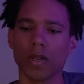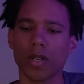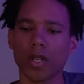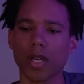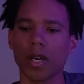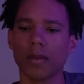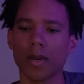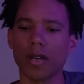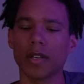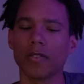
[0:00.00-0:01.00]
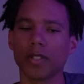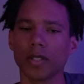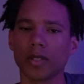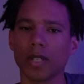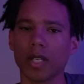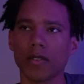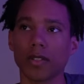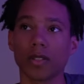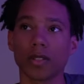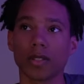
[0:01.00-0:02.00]
yeah, I definitely
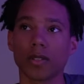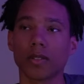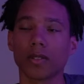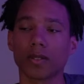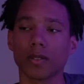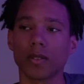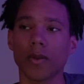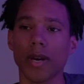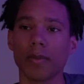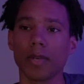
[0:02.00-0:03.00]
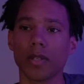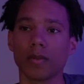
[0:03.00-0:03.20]
learned quite a bit.